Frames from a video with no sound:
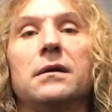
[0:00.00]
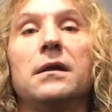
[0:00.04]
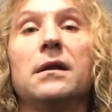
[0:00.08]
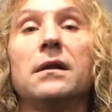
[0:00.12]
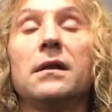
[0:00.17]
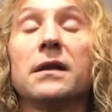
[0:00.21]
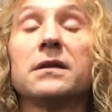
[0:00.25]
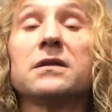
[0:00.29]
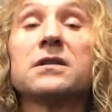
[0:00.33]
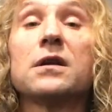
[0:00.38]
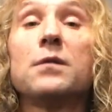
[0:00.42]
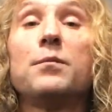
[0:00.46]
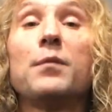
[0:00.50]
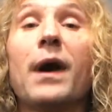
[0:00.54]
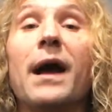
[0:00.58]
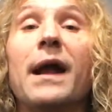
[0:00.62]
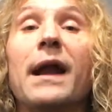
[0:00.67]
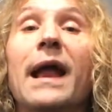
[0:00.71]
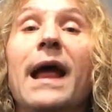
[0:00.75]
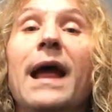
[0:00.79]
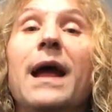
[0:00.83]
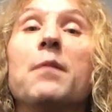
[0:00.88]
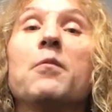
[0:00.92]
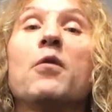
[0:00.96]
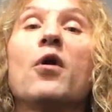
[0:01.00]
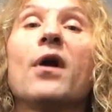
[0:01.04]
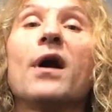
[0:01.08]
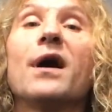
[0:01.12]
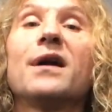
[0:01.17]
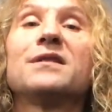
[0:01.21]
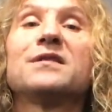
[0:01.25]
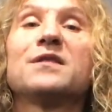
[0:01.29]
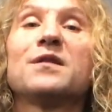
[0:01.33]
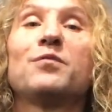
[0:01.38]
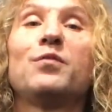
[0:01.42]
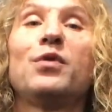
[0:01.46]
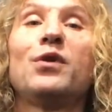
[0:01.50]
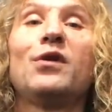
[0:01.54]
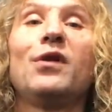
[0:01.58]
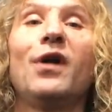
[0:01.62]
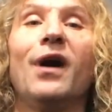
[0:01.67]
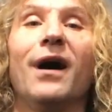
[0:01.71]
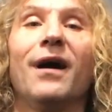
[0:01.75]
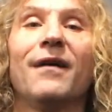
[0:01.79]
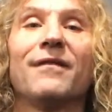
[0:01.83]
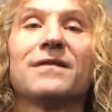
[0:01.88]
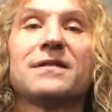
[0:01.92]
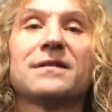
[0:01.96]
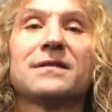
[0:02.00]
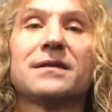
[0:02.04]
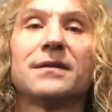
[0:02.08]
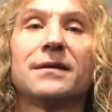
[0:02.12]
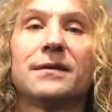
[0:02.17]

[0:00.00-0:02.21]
Let's combine hammer-ons and pull-offs.